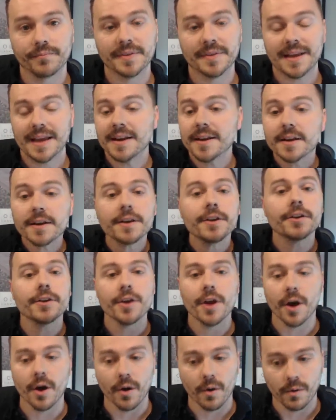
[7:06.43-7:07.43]
They didn't
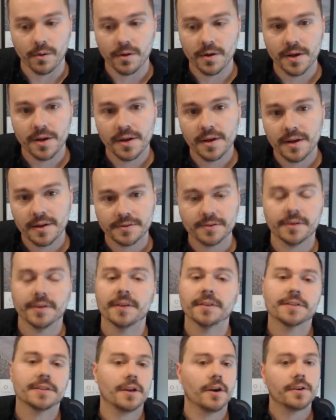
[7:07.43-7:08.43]
know. So
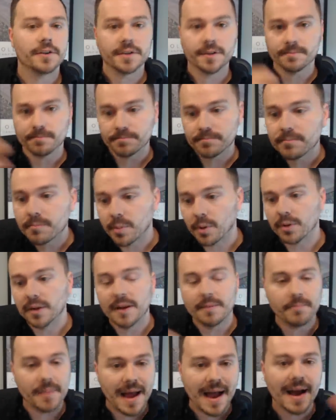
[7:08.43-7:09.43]
they'll start to pull
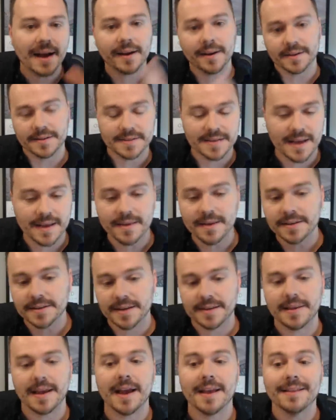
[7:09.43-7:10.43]
it back and say this
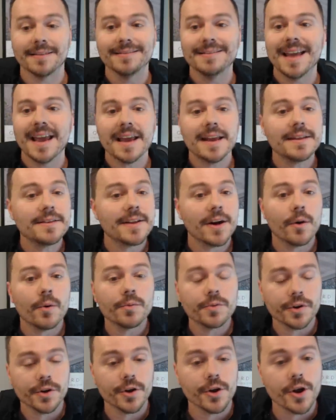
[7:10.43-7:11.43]
and that. They
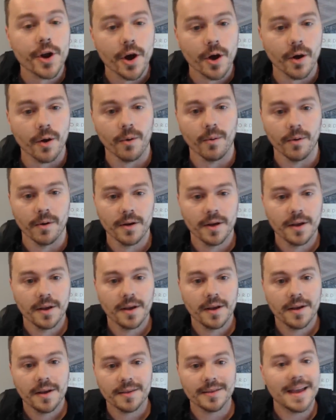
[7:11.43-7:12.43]
don't know.
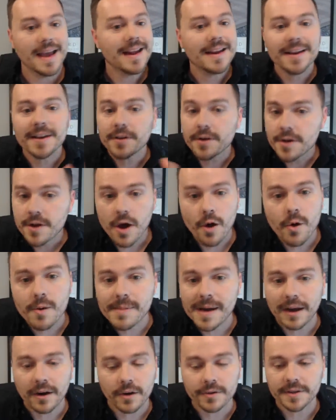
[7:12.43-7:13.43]
They didn't know
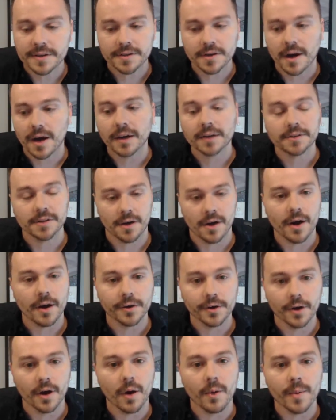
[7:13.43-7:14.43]
about all these talks
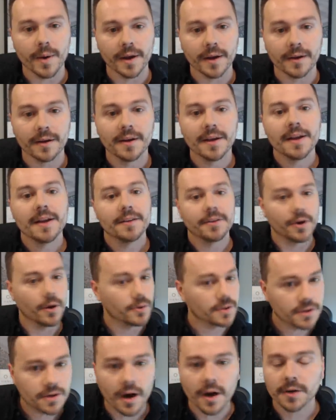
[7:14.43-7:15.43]
ongoing.
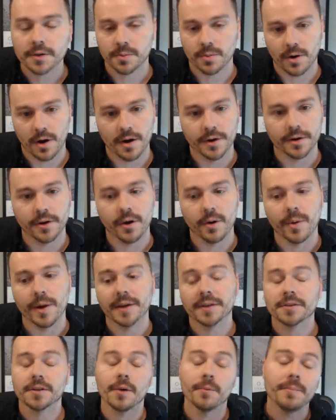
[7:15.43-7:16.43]
Those talks were
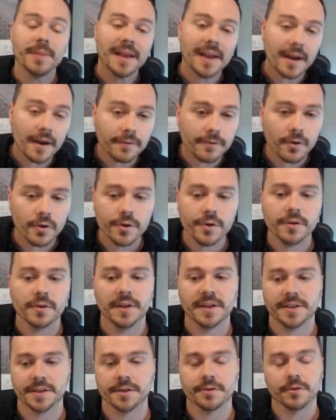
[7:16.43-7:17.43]
ongoing. So be careful who you
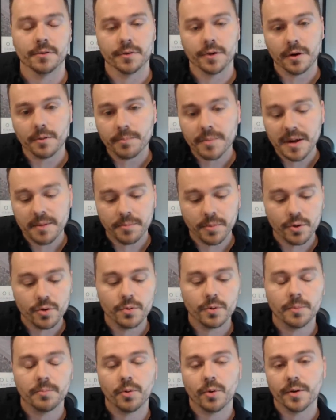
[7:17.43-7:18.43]
listen to. There are people who
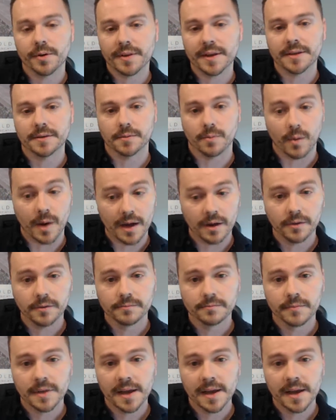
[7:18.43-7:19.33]
report things well.